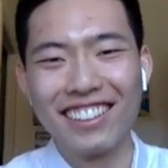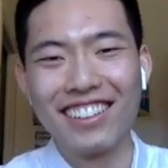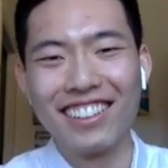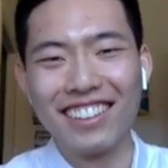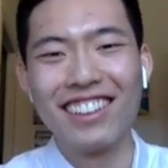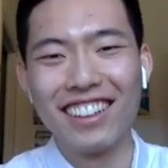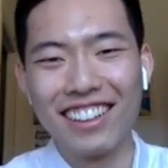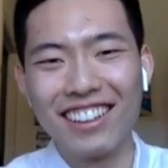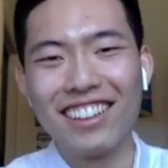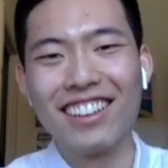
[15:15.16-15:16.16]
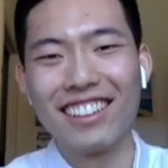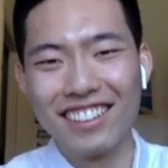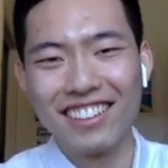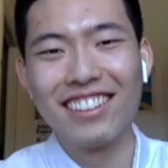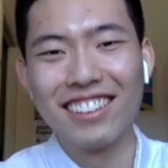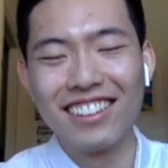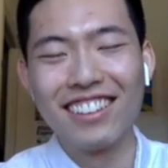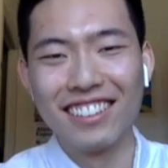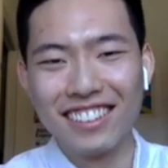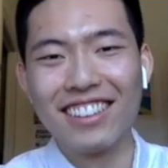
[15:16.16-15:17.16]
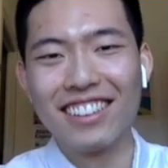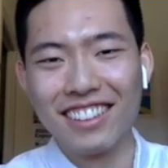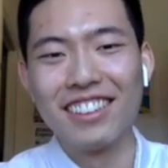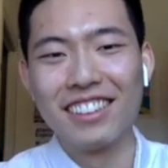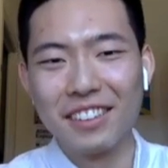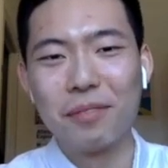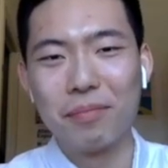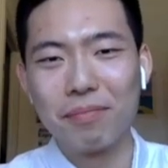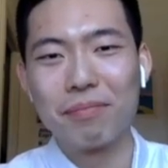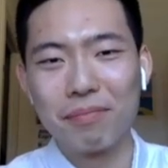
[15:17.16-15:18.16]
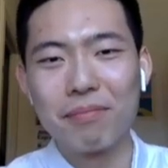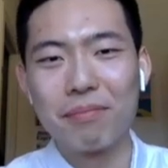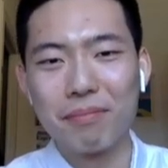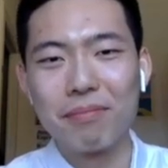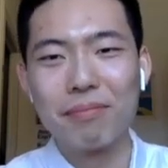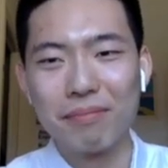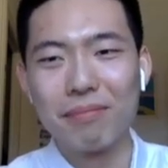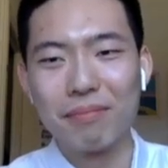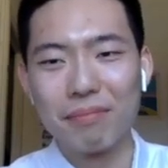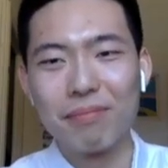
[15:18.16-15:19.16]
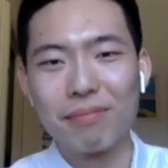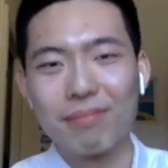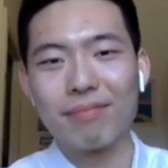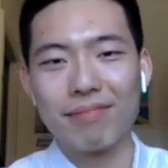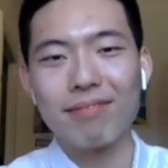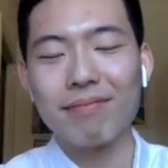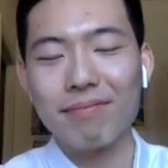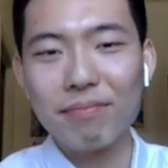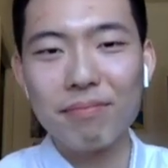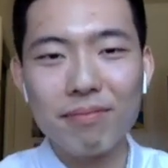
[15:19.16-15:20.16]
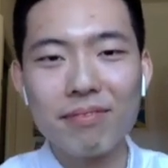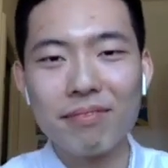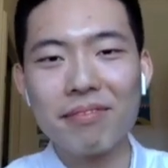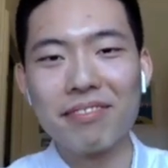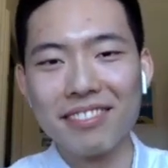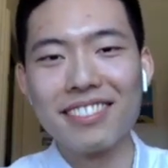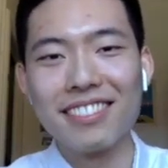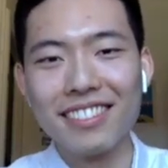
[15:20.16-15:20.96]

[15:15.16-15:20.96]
so then the third time was uh, that lovely HHMI funding